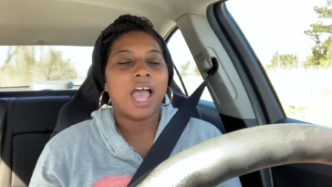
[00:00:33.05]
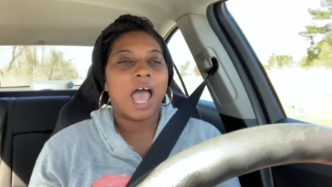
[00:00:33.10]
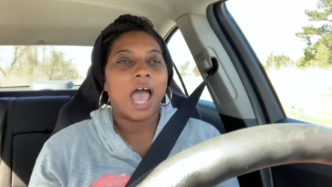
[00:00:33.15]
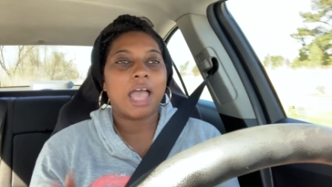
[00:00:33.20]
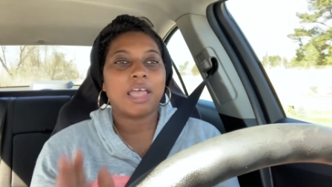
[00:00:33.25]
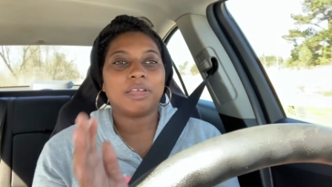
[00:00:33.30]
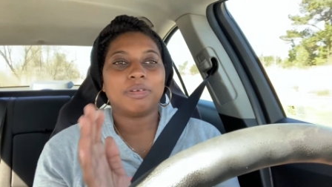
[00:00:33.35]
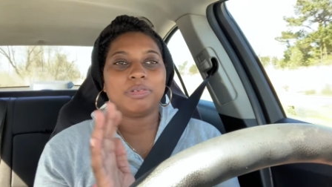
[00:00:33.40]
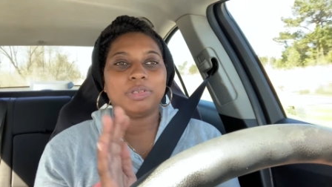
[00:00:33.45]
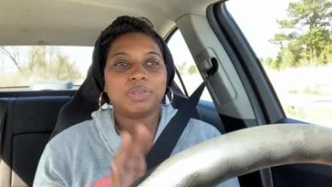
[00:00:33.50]
I
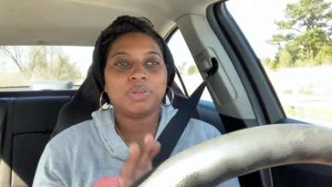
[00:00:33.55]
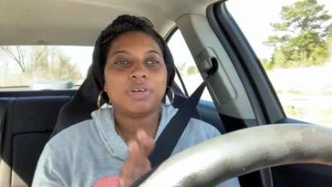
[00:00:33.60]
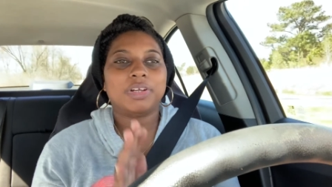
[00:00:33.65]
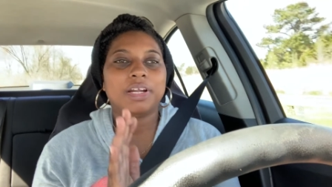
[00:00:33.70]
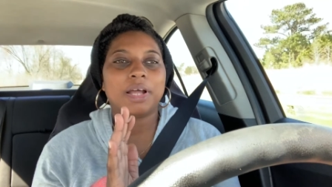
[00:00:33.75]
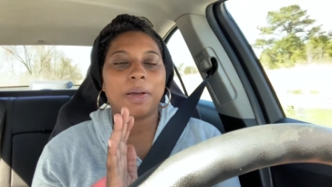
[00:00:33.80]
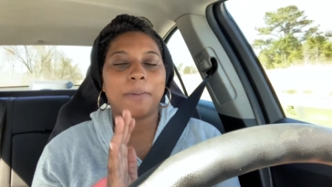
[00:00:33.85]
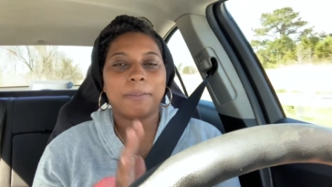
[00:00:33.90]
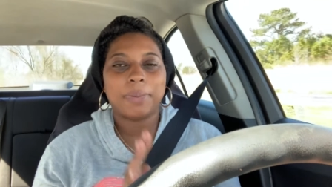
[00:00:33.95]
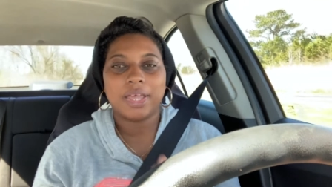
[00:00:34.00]
am doing
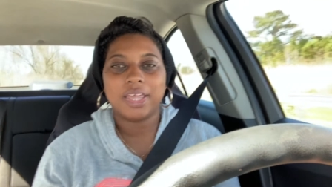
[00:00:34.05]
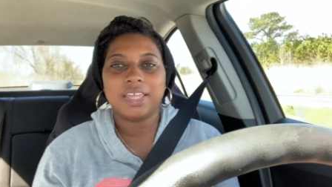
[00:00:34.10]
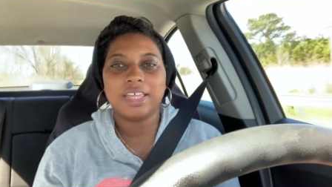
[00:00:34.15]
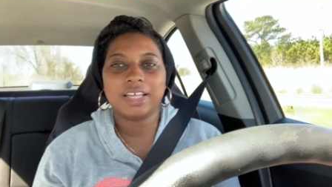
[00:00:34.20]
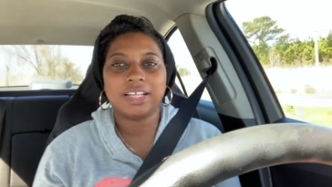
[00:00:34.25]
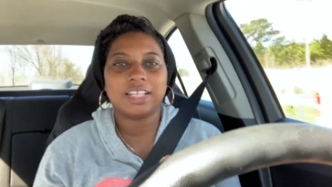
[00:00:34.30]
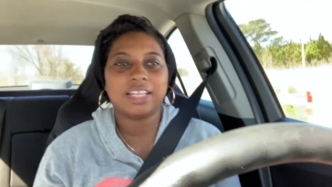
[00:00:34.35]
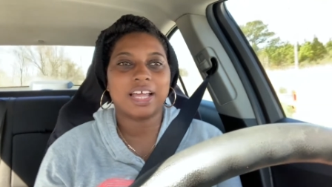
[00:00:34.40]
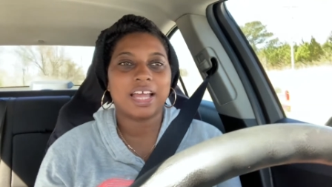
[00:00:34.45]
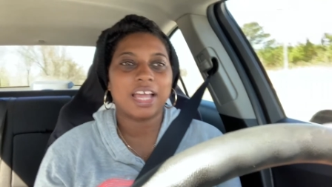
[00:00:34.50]
a paint
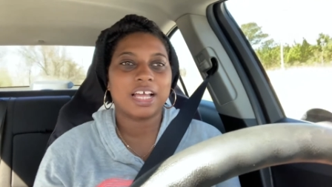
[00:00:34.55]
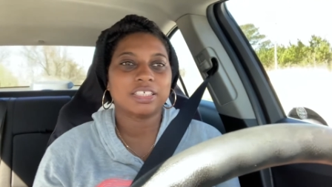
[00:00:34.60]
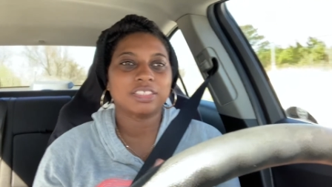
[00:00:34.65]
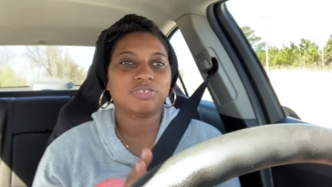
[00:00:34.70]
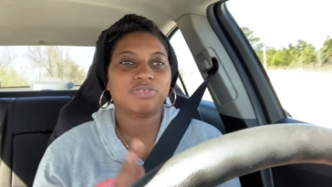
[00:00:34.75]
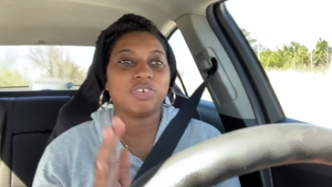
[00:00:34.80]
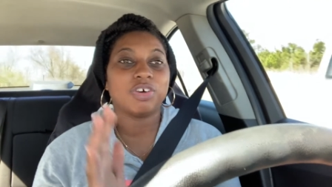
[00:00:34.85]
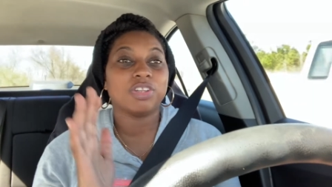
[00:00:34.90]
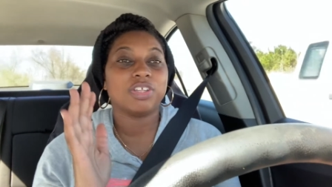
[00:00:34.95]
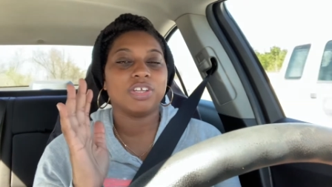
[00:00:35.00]
class
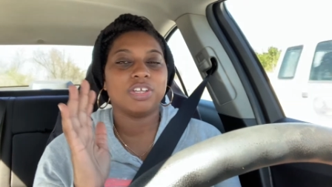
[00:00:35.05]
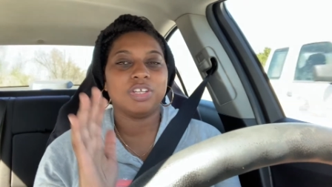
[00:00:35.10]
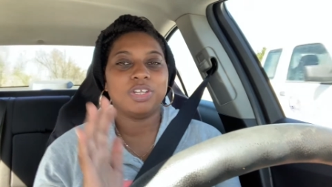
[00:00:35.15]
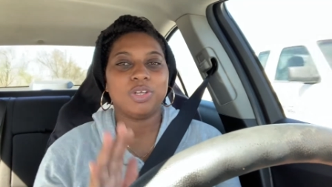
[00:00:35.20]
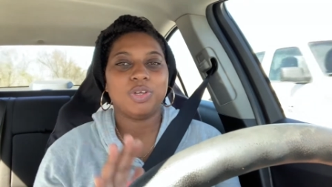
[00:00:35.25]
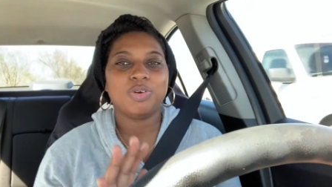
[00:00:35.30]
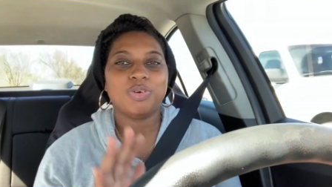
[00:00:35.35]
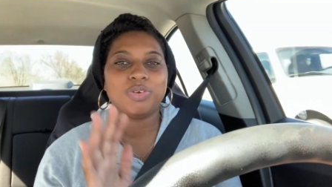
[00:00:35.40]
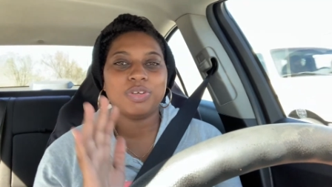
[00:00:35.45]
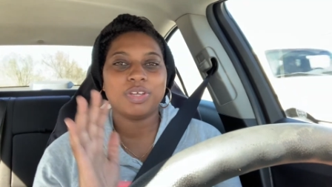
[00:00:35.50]
for the
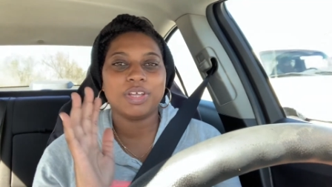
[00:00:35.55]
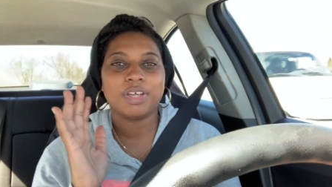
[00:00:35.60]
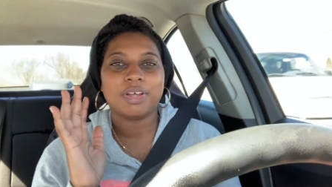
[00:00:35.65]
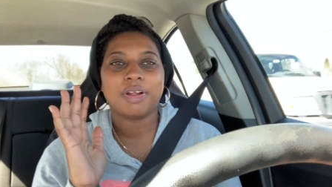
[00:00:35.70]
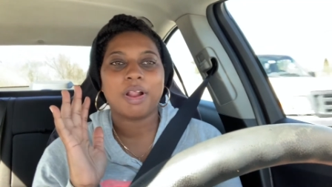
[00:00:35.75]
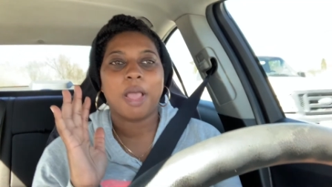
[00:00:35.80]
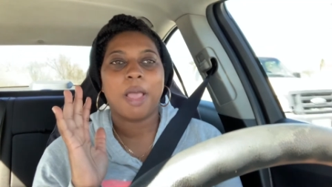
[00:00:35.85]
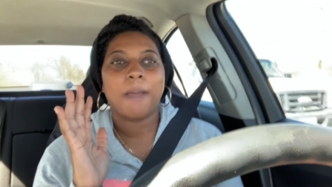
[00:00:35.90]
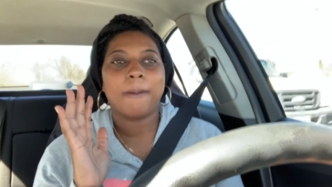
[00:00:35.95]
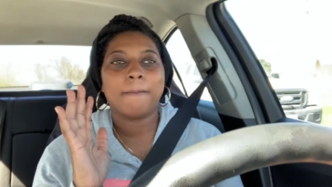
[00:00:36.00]

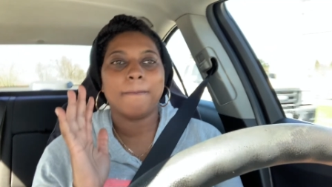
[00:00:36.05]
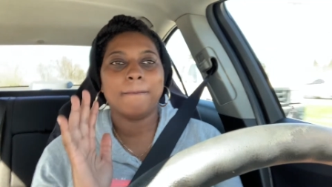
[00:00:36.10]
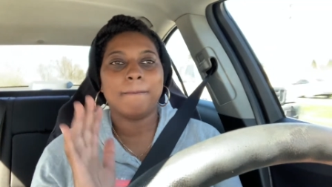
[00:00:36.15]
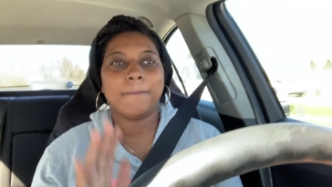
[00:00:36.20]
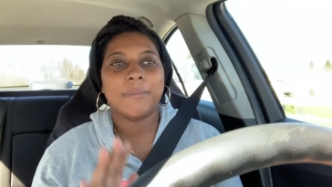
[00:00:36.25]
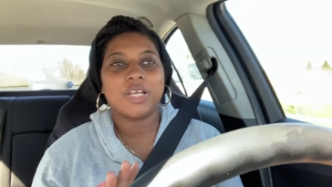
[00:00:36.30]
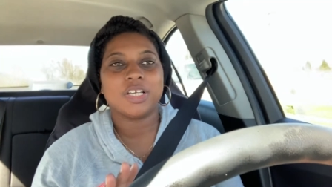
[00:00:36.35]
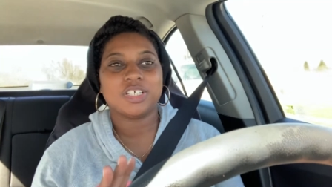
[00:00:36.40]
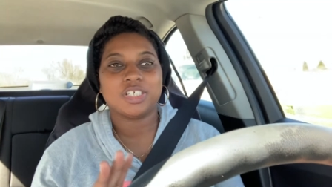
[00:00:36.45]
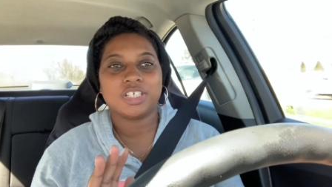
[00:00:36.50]
Union
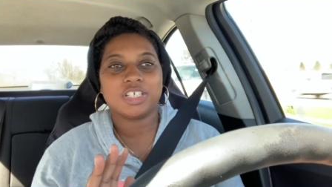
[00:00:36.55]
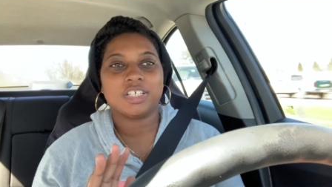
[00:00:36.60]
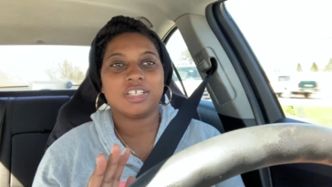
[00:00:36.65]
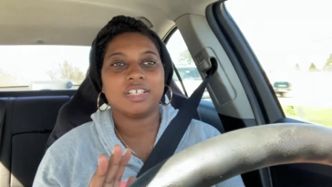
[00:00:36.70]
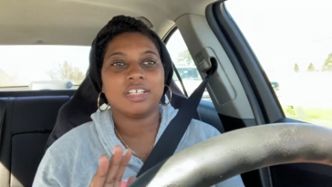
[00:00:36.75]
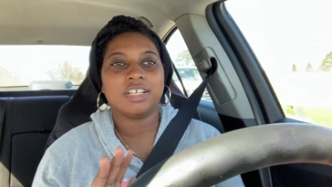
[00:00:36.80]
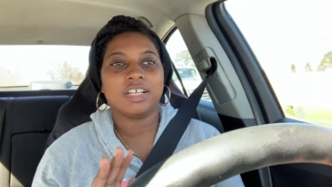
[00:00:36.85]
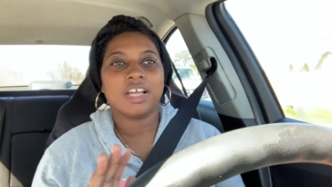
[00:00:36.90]
Mission